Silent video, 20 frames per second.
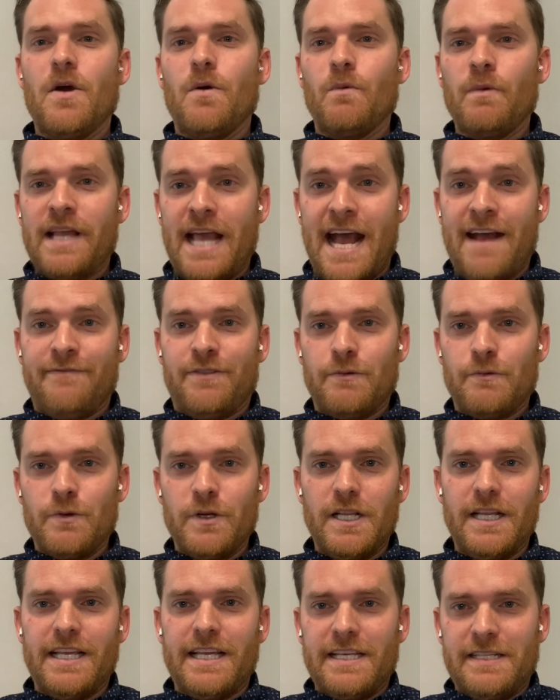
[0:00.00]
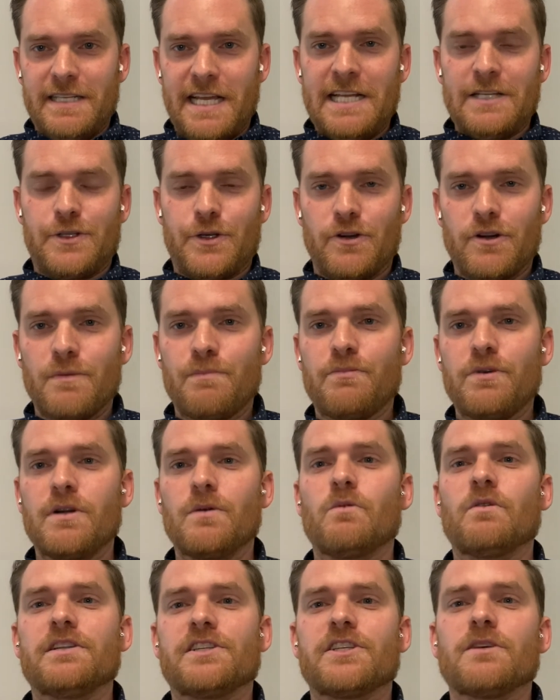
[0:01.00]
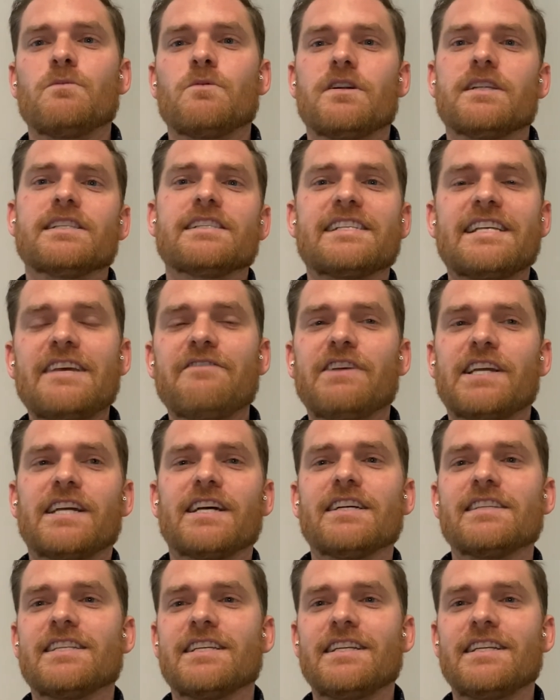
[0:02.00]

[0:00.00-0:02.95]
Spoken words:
we have to really interpret what someone is giving us.